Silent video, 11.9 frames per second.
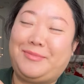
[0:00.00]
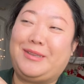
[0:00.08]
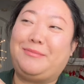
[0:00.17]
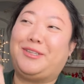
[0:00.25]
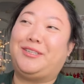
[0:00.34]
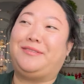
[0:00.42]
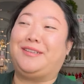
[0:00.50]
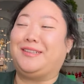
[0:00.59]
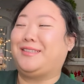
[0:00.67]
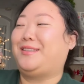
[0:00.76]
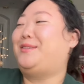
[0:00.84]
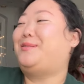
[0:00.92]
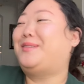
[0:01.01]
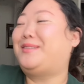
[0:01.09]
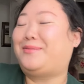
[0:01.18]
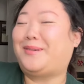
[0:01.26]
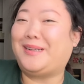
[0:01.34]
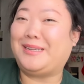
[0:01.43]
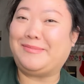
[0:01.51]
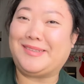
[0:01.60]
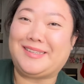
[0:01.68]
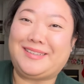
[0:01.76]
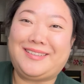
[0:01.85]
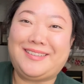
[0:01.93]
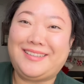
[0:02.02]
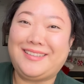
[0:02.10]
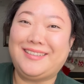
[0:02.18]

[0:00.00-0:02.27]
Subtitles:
be much of an excuse for him to,